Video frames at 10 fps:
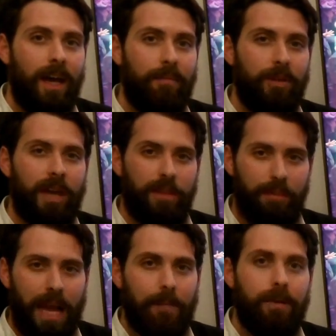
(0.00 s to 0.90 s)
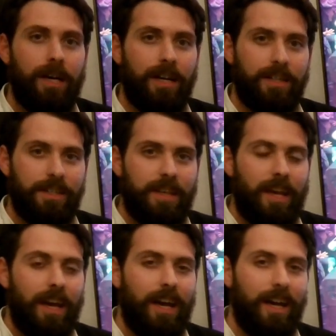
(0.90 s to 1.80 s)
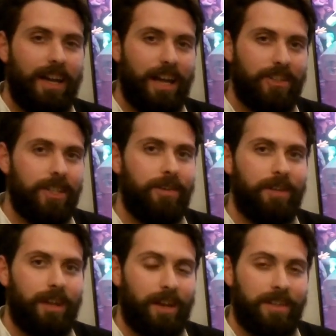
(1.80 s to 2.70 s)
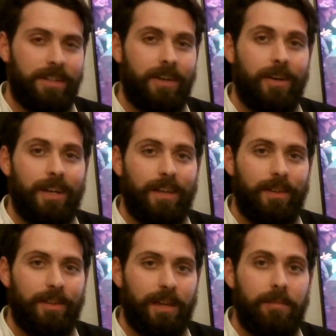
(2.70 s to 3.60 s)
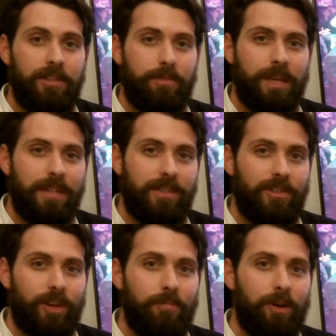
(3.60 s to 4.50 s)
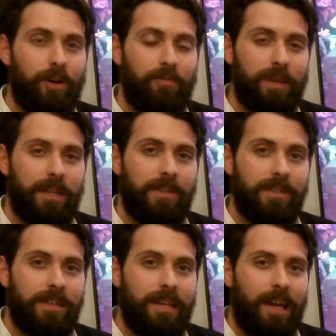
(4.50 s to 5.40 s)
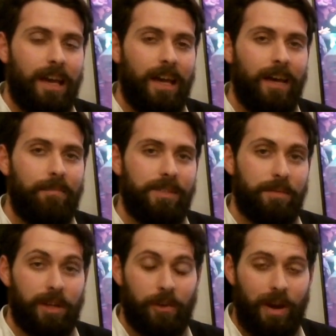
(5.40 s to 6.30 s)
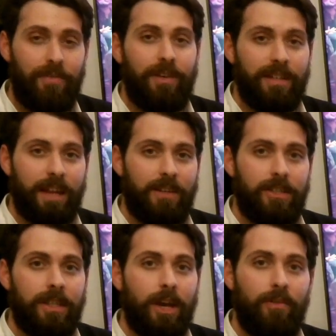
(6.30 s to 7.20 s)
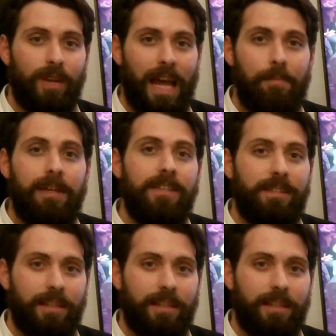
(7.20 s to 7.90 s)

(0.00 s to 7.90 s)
you get the black bars, and actually, like I said earlier, the image appears to jump off because some of the graphics actually overlap into